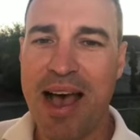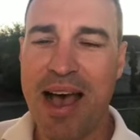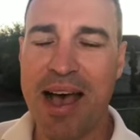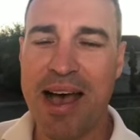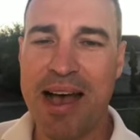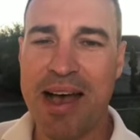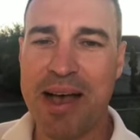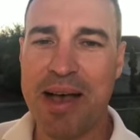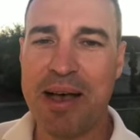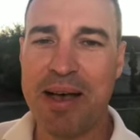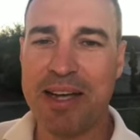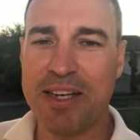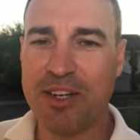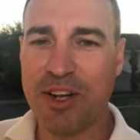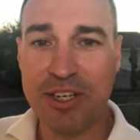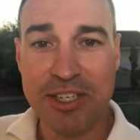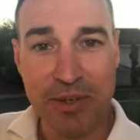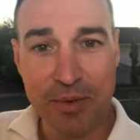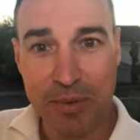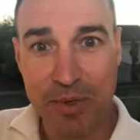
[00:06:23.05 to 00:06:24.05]
Uh,
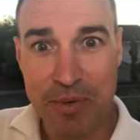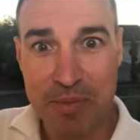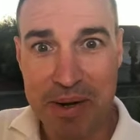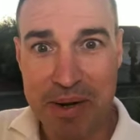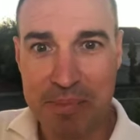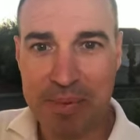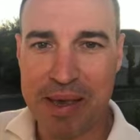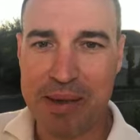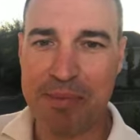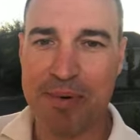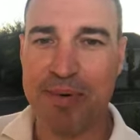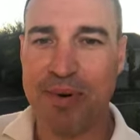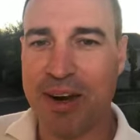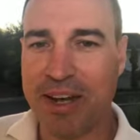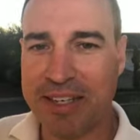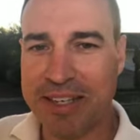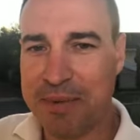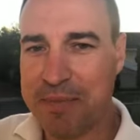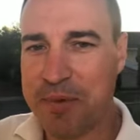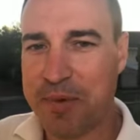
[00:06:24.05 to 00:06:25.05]
don't tell too many people,
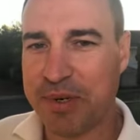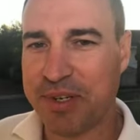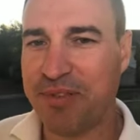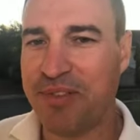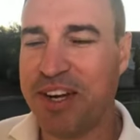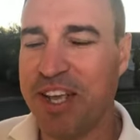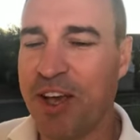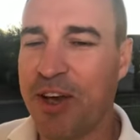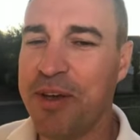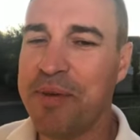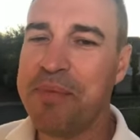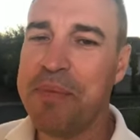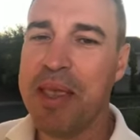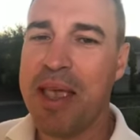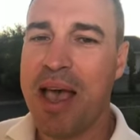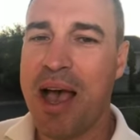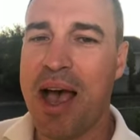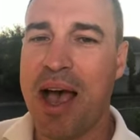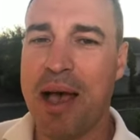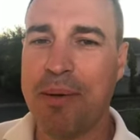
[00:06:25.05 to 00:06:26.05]
right? Tell them to watch the video.
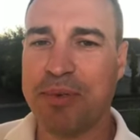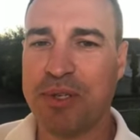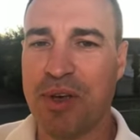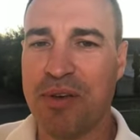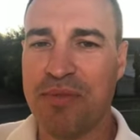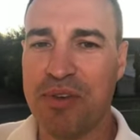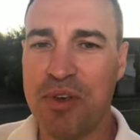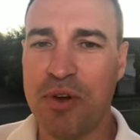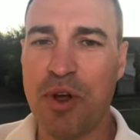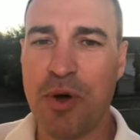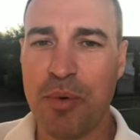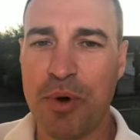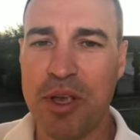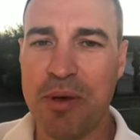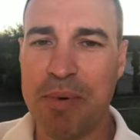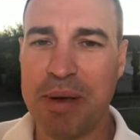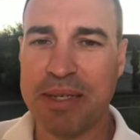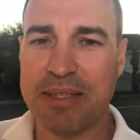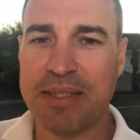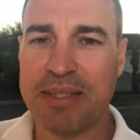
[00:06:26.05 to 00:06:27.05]
Um, so if you know what
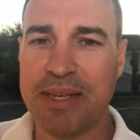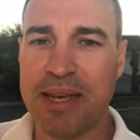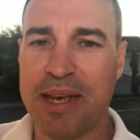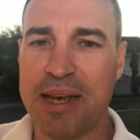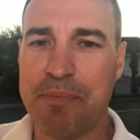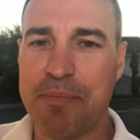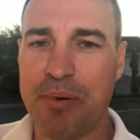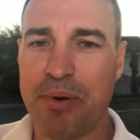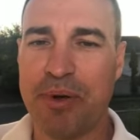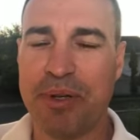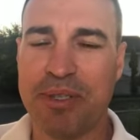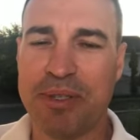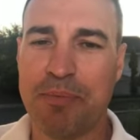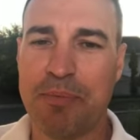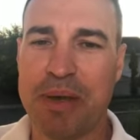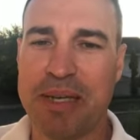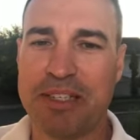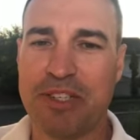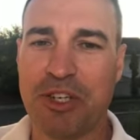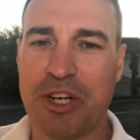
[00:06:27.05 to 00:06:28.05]
your best uh,
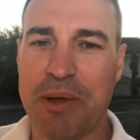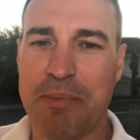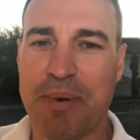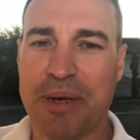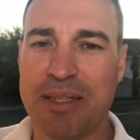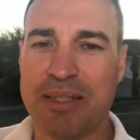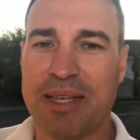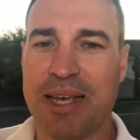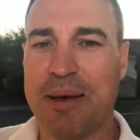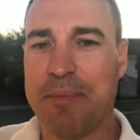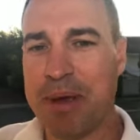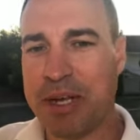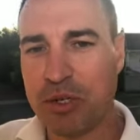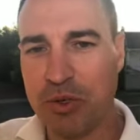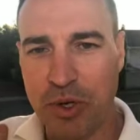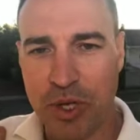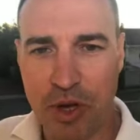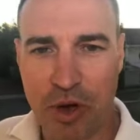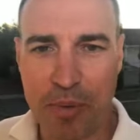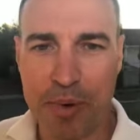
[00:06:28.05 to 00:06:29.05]
best cheap eats are, make
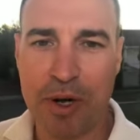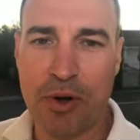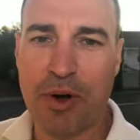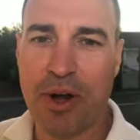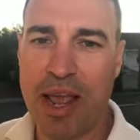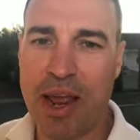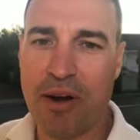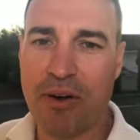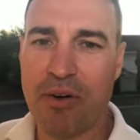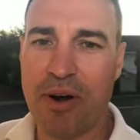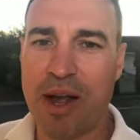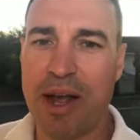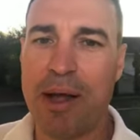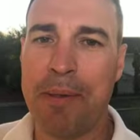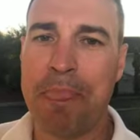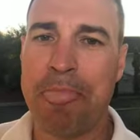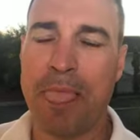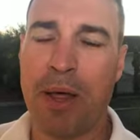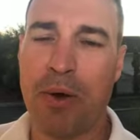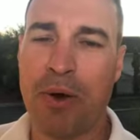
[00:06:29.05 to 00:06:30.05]
sure you comment on our
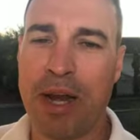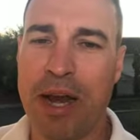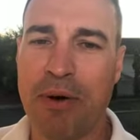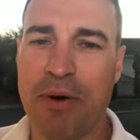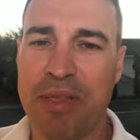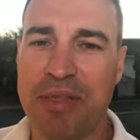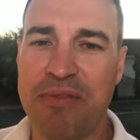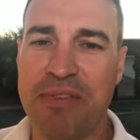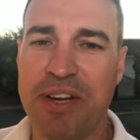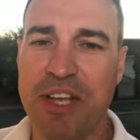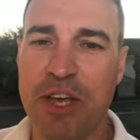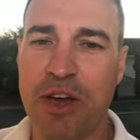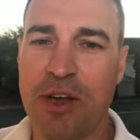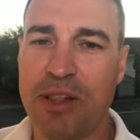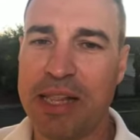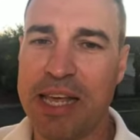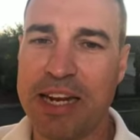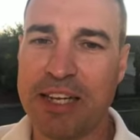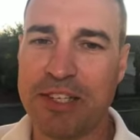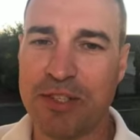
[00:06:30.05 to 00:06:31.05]
uh, on our other
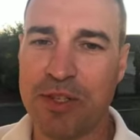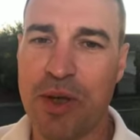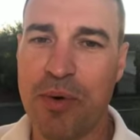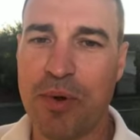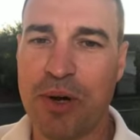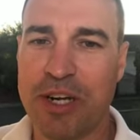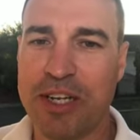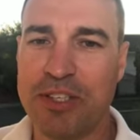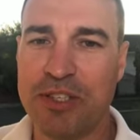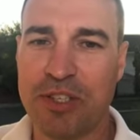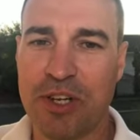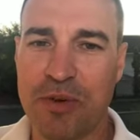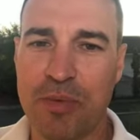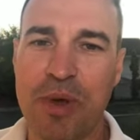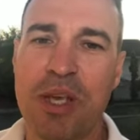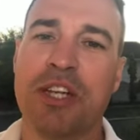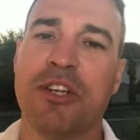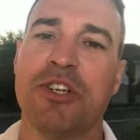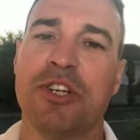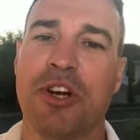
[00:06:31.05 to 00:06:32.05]
video. Let us know what it is so
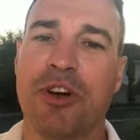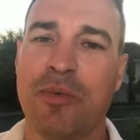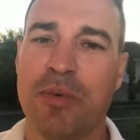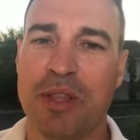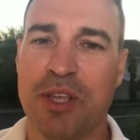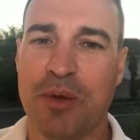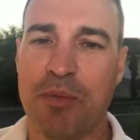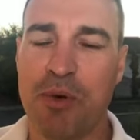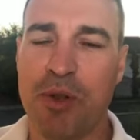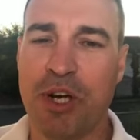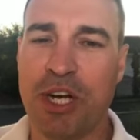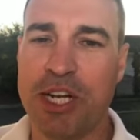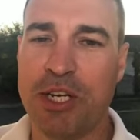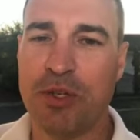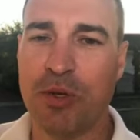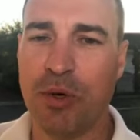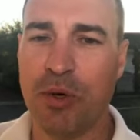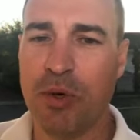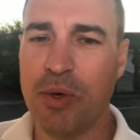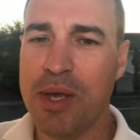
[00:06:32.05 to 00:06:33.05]
we can share it with the community
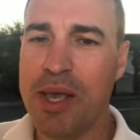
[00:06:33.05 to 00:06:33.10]
too.